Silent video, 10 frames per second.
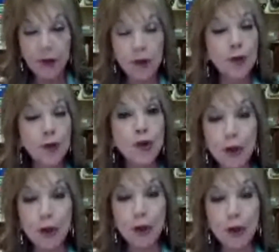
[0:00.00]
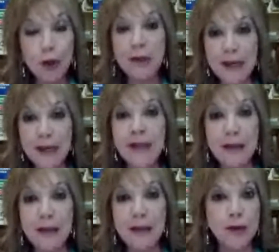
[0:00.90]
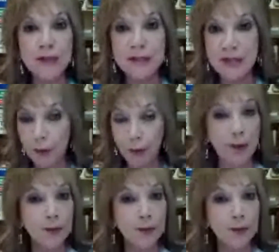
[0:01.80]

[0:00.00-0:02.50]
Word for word: You do not need an electroencephalogram